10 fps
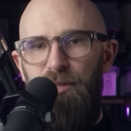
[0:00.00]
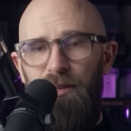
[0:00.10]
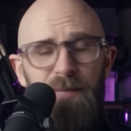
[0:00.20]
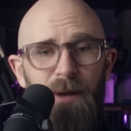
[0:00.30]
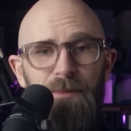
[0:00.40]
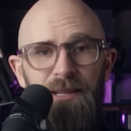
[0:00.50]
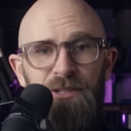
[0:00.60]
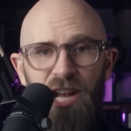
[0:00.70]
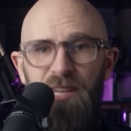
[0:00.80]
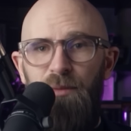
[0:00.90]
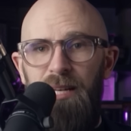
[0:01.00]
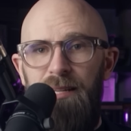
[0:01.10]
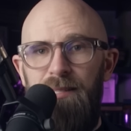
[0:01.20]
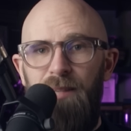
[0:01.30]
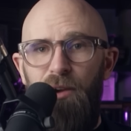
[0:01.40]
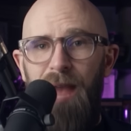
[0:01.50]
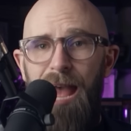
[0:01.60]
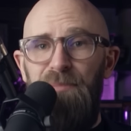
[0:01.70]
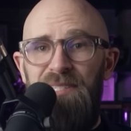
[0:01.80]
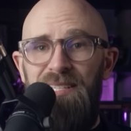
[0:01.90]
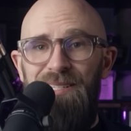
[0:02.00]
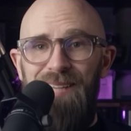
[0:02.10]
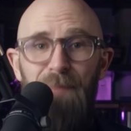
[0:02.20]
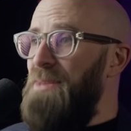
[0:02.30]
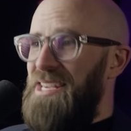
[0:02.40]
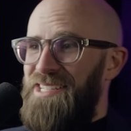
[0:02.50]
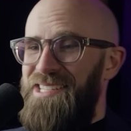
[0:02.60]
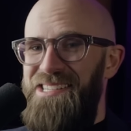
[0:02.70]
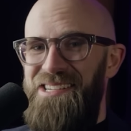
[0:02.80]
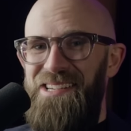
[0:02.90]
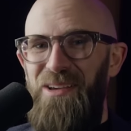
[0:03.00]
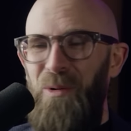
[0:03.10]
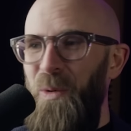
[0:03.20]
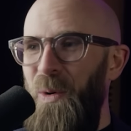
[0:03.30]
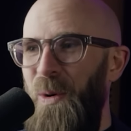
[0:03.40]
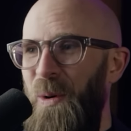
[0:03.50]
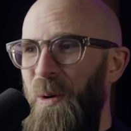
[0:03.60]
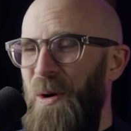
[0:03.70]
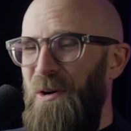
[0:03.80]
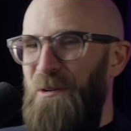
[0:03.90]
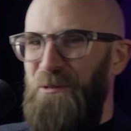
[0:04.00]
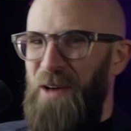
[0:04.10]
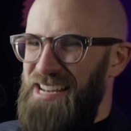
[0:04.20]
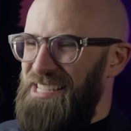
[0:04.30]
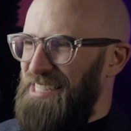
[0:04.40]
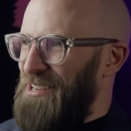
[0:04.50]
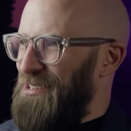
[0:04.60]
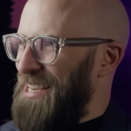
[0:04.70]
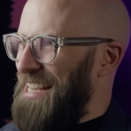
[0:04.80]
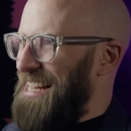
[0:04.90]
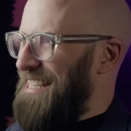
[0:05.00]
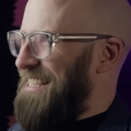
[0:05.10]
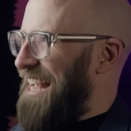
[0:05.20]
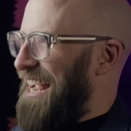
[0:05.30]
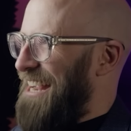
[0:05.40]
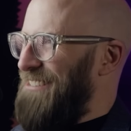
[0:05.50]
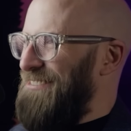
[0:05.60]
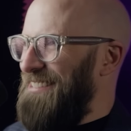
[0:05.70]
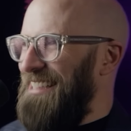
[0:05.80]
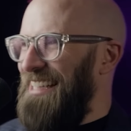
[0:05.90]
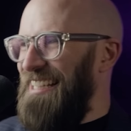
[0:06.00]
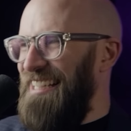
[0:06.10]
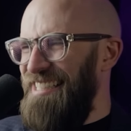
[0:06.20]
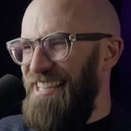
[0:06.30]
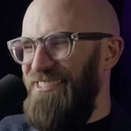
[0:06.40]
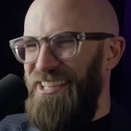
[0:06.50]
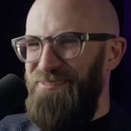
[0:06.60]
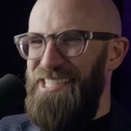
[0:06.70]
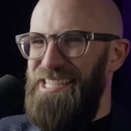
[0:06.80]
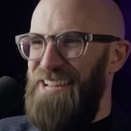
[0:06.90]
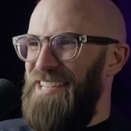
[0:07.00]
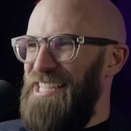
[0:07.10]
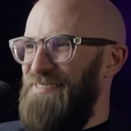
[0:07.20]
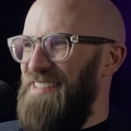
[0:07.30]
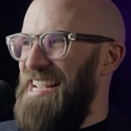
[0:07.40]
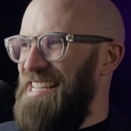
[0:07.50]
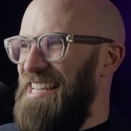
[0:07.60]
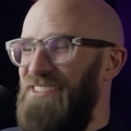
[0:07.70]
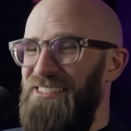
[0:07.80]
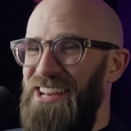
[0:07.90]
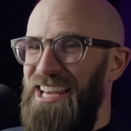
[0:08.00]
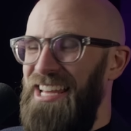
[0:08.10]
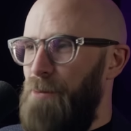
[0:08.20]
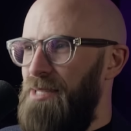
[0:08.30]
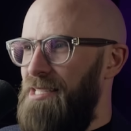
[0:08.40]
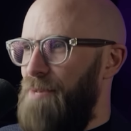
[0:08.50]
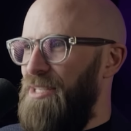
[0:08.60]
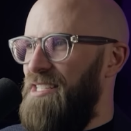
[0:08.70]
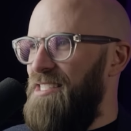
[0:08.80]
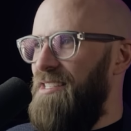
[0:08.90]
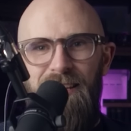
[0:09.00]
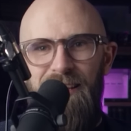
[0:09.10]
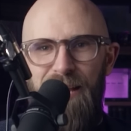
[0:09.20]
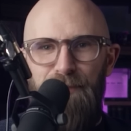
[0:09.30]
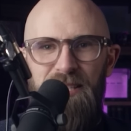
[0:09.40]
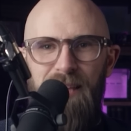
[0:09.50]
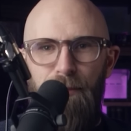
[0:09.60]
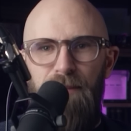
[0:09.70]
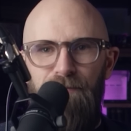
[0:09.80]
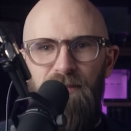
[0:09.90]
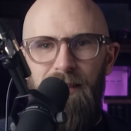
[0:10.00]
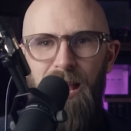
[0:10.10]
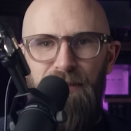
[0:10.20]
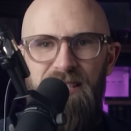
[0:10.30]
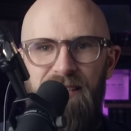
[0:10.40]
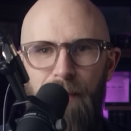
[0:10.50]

of choice might be genuinely so abstemious. Woo, fancy word, Dave. I don't know what abstemious means. Never even heard abstemious. Abstemious.